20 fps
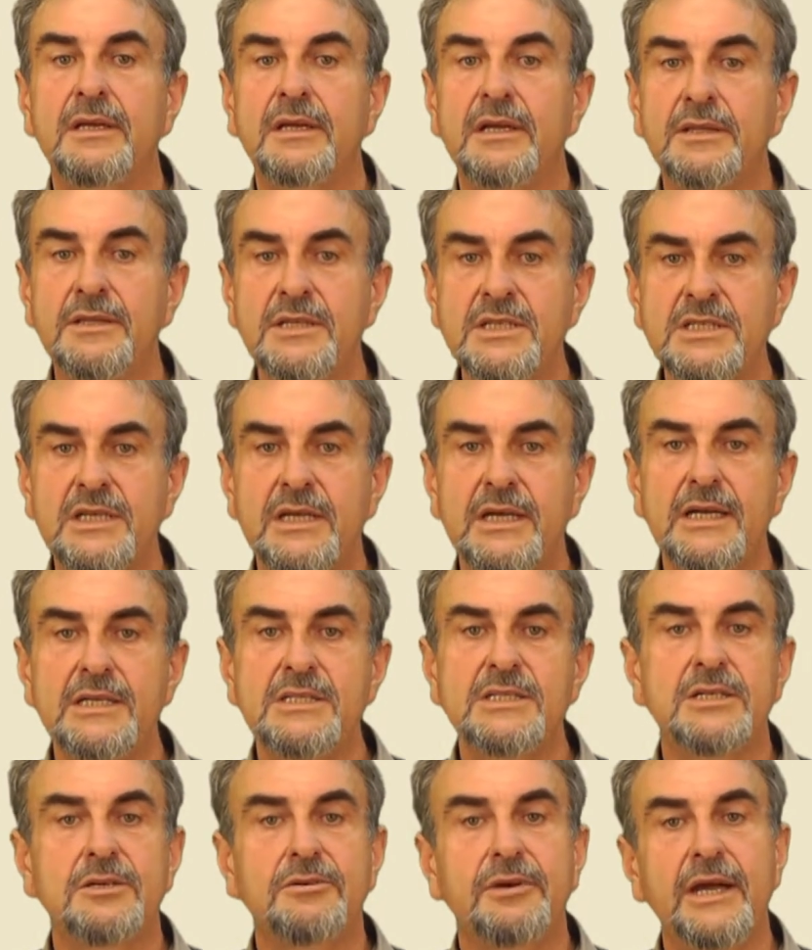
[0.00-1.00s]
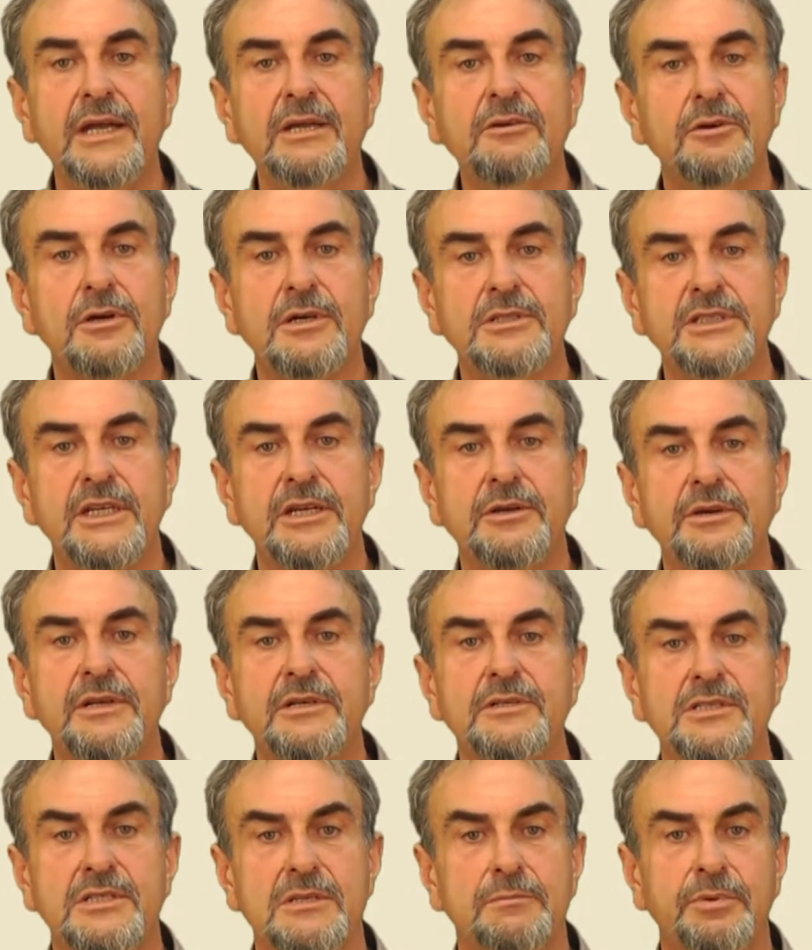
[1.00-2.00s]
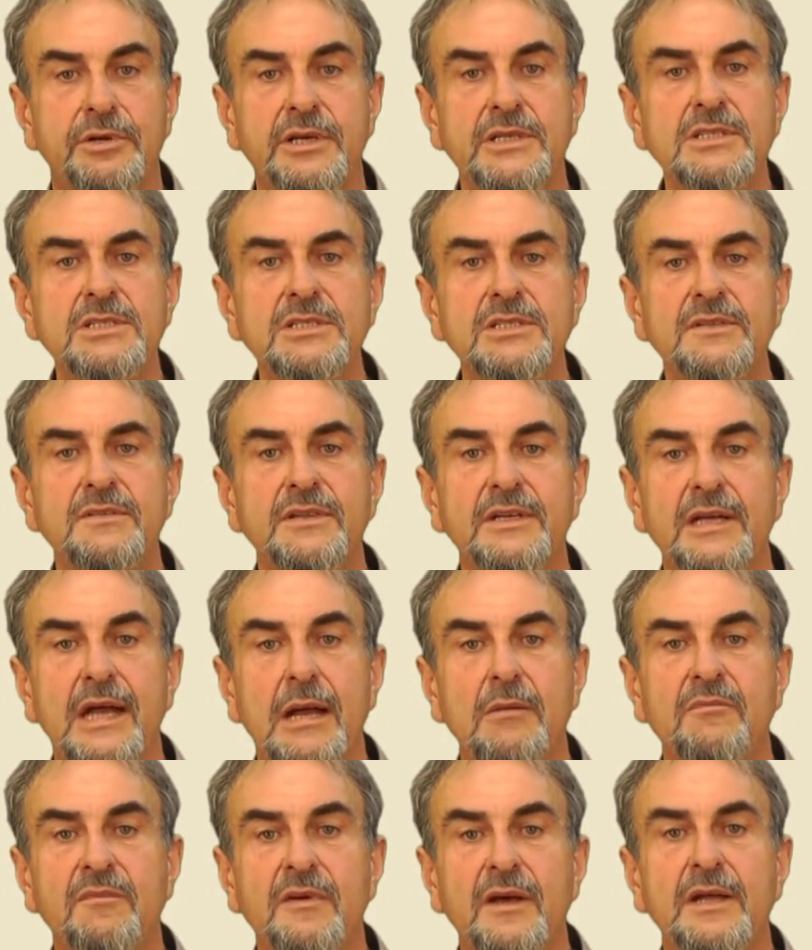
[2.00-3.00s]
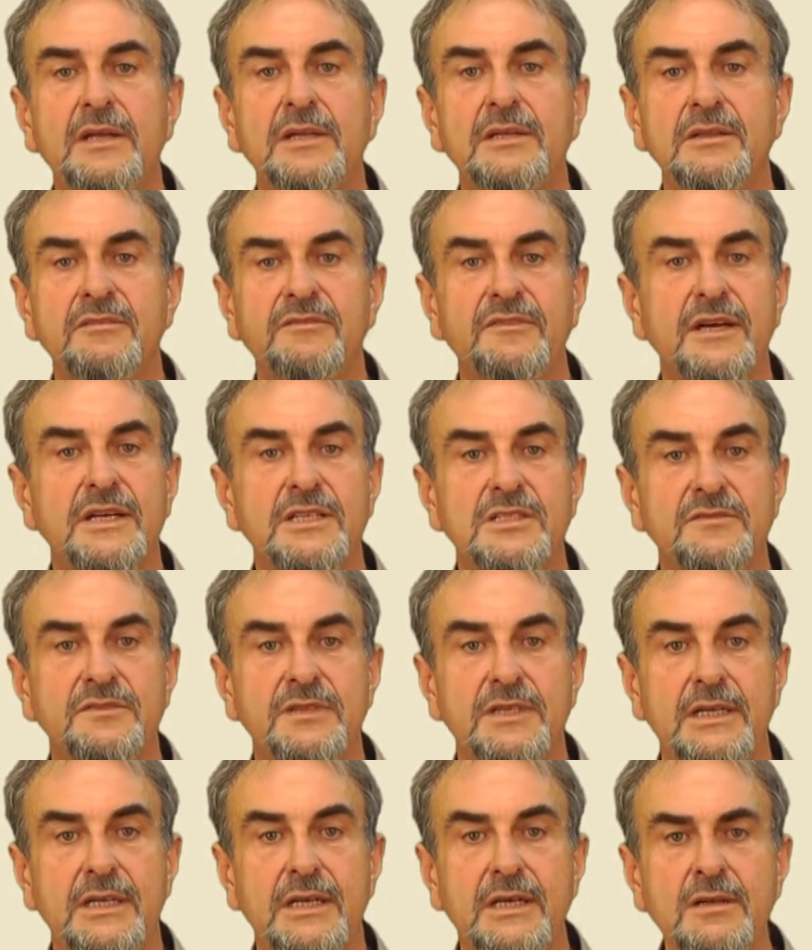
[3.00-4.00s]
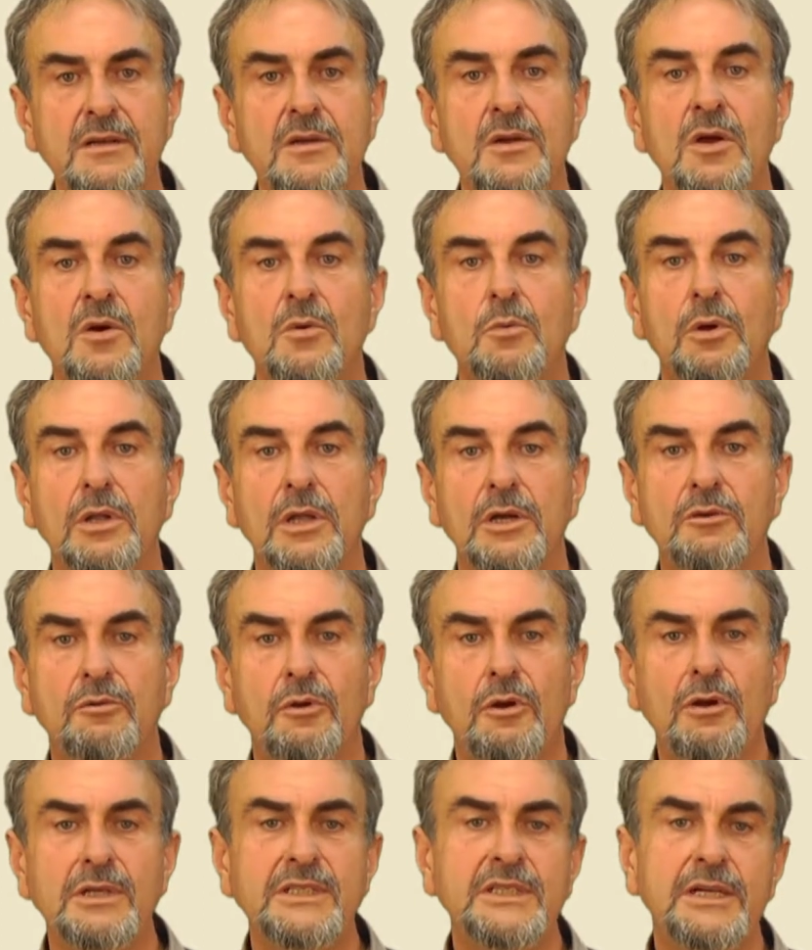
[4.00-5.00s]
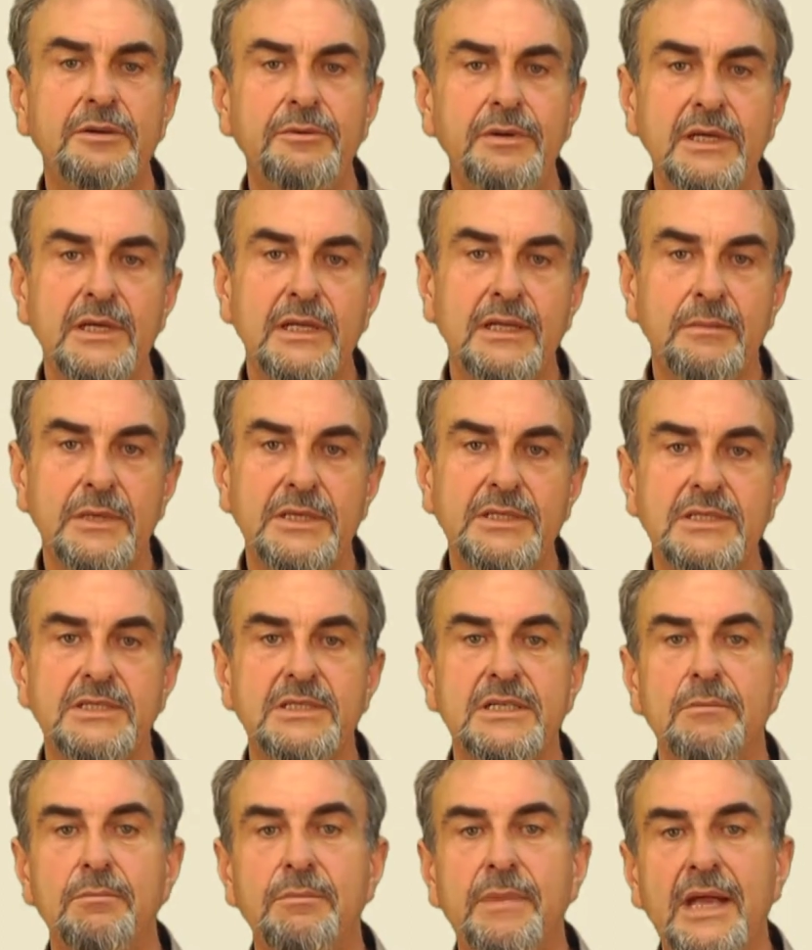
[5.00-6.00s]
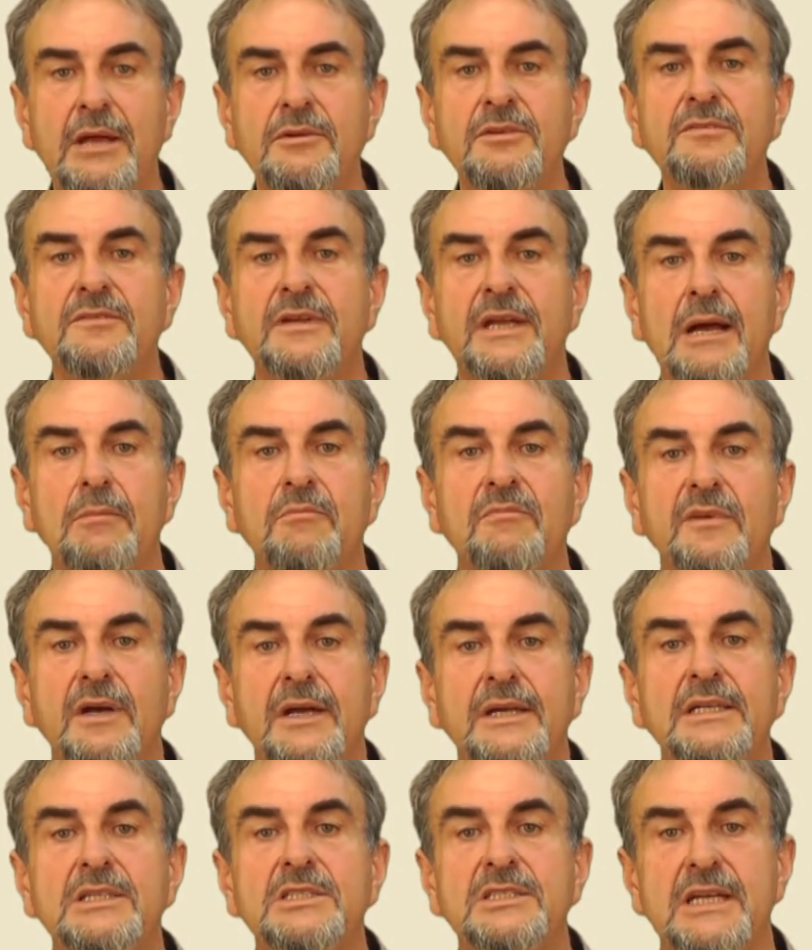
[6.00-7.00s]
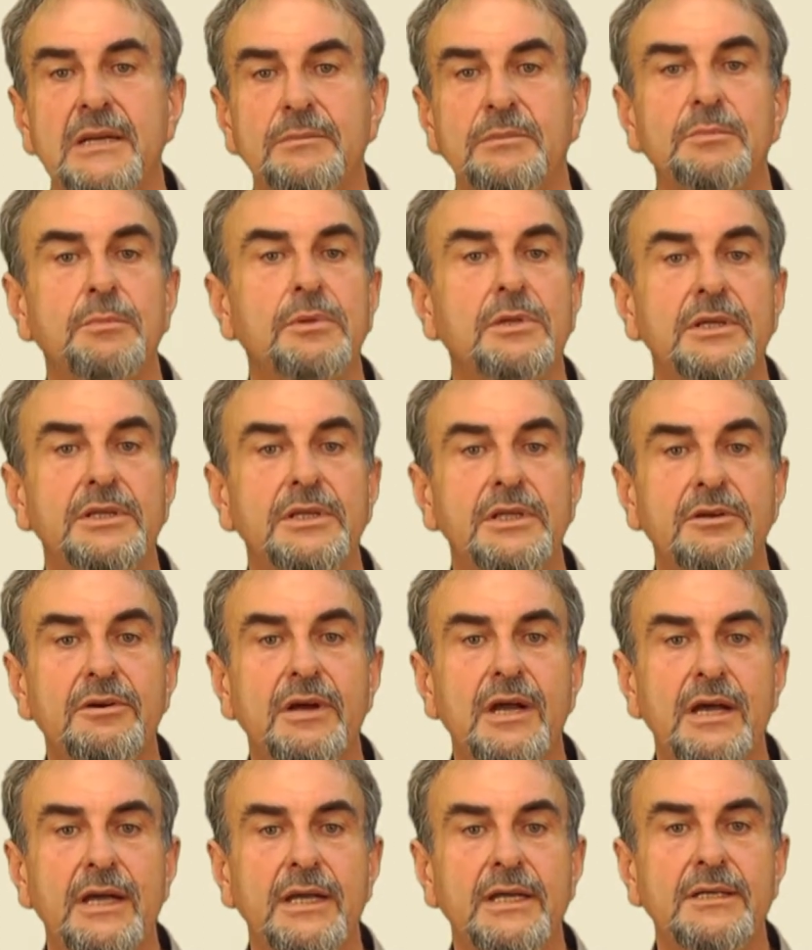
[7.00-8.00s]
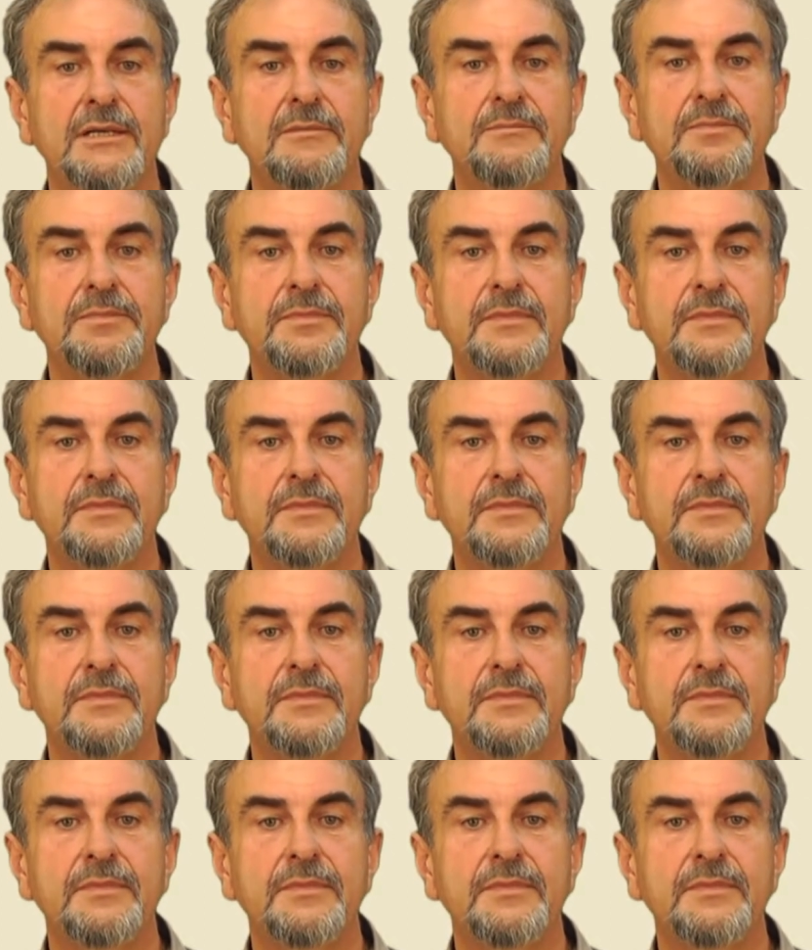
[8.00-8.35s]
In this case, the grade criteria is the presence of the gum vein in the face veneer, while a criteria limit is the amount of gum vein acceptable in the grade.